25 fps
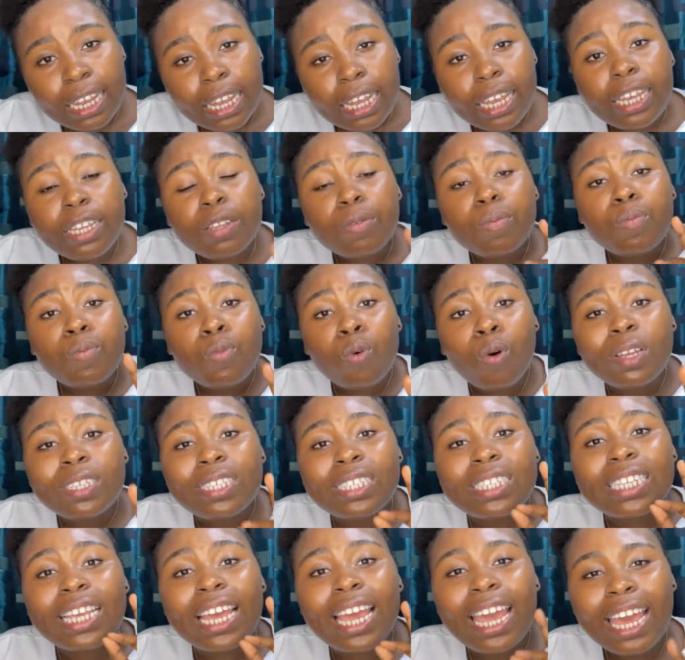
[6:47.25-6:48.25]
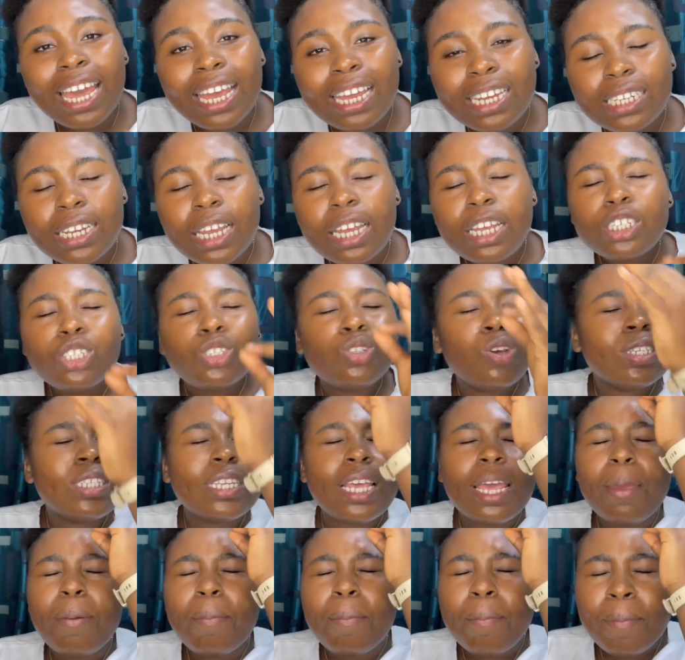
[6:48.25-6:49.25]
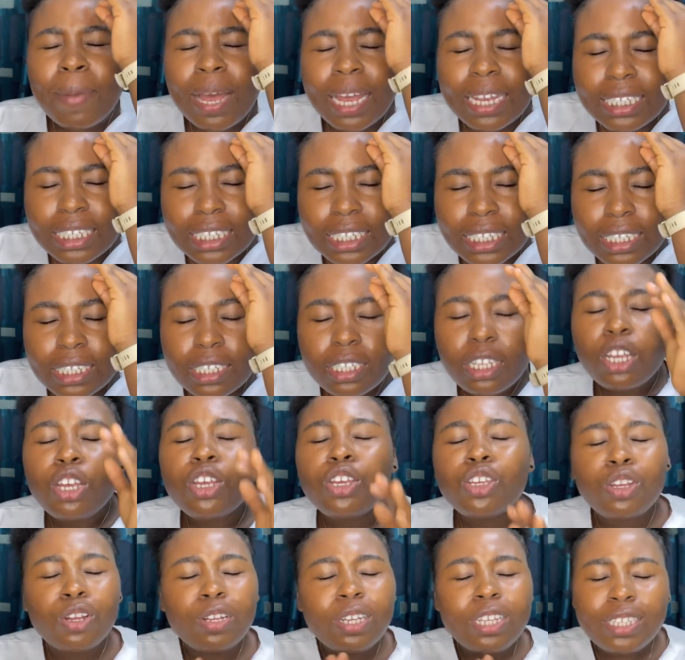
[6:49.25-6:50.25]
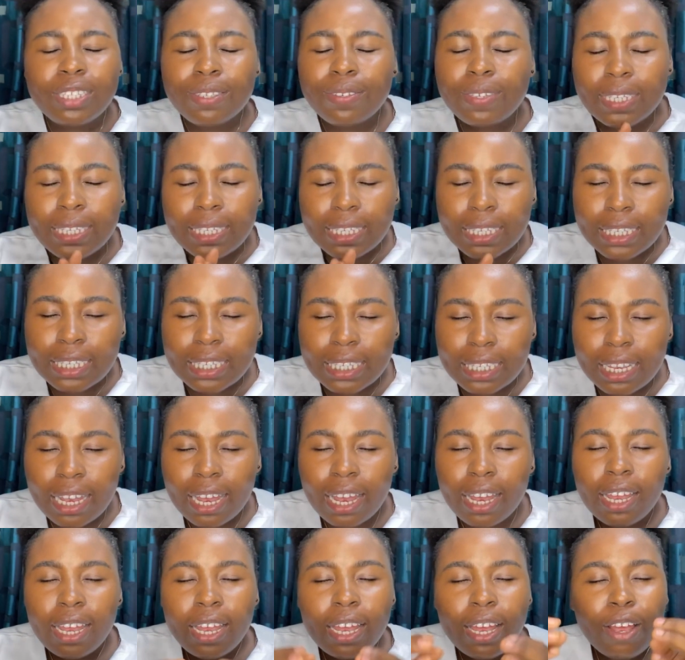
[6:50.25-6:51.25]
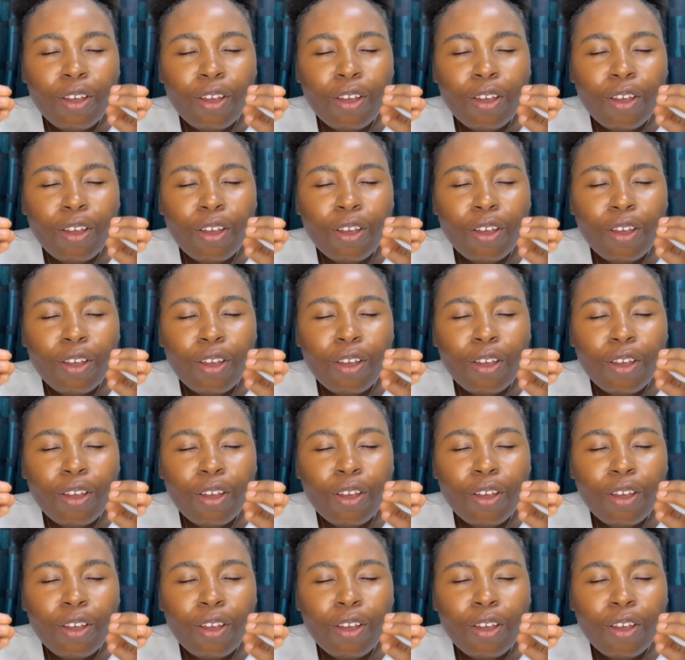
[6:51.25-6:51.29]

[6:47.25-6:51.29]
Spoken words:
It must end. Just imagine your little sister,